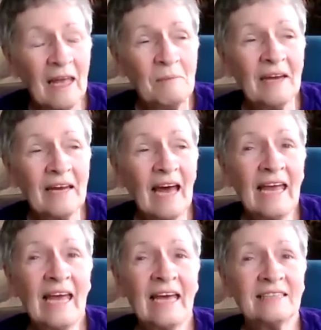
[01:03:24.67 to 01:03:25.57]
But
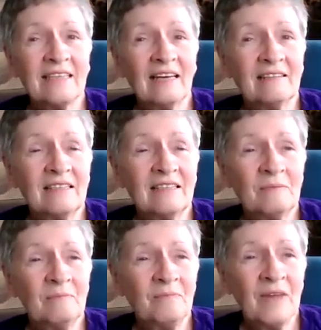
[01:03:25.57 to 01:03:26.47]
I
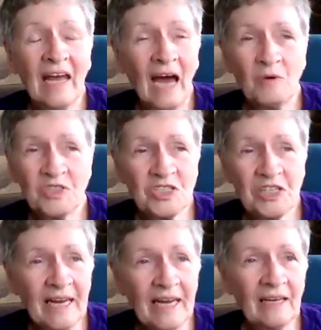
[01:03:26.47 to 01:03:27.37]
was
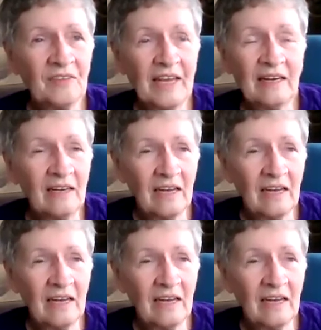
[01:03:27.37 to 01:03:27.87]
just laying there,